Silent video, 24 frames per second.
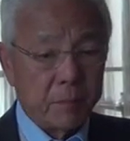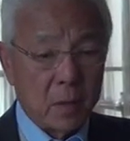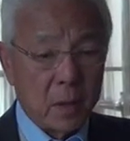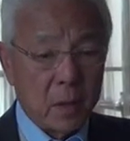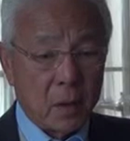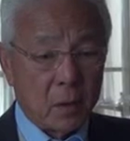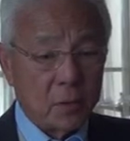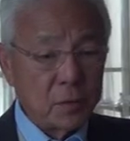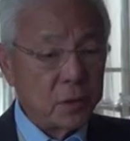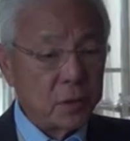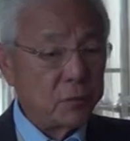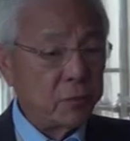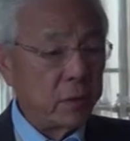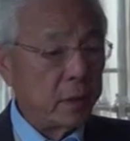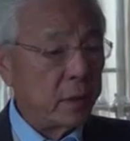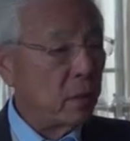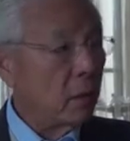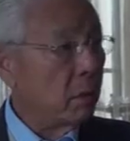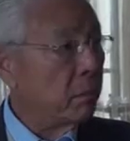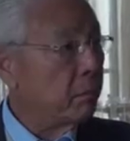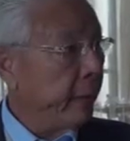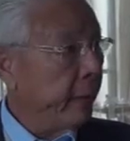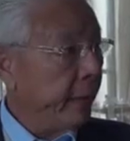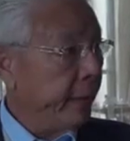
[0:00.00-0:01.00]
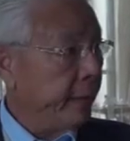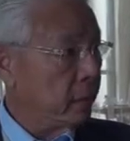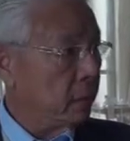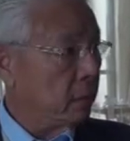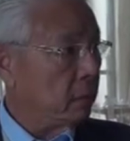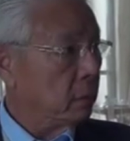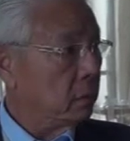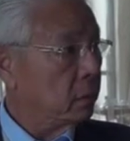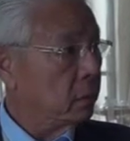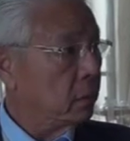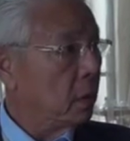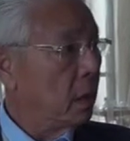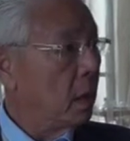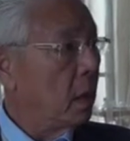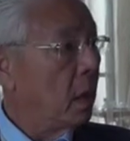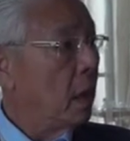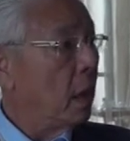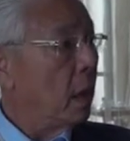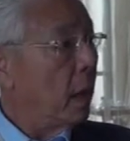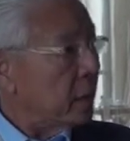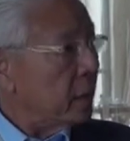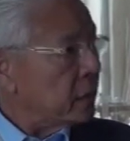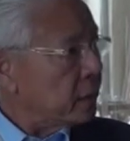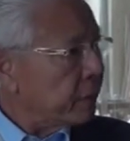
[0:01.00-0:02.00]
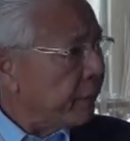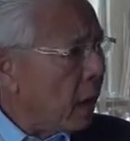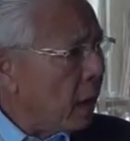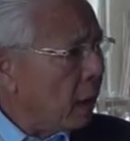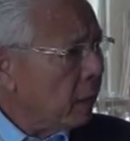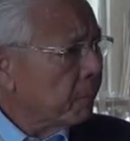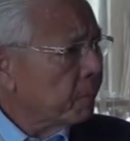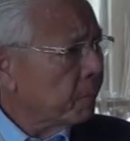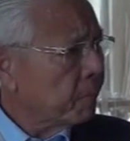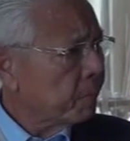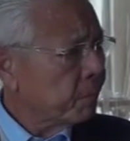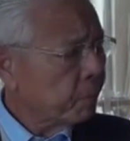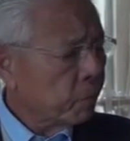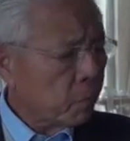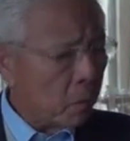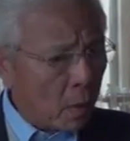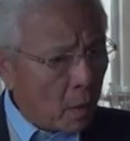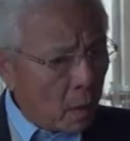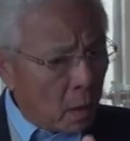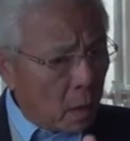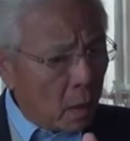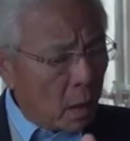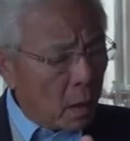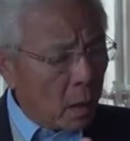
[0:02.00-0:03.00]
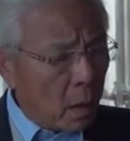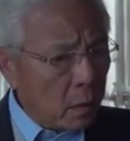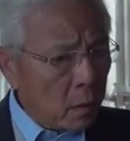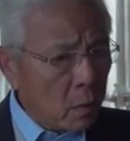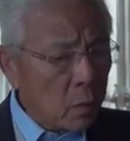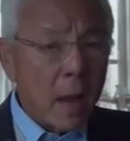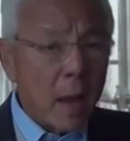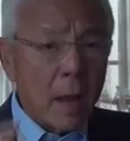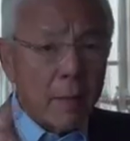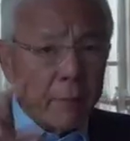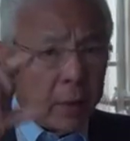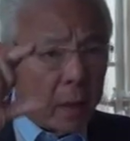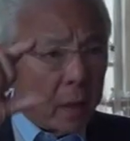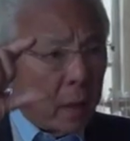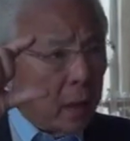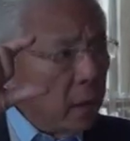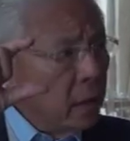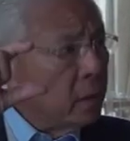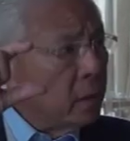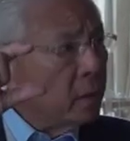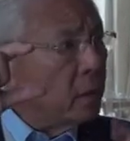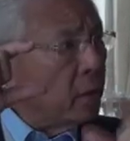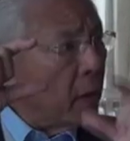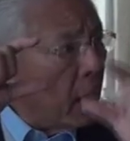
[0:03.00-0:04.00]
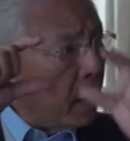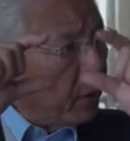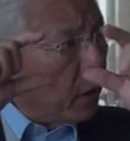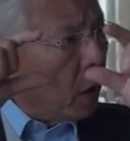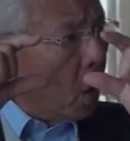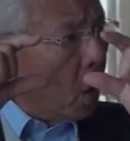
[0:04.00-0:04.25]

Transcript: concentrate on measles. That's fine. You have at least you have a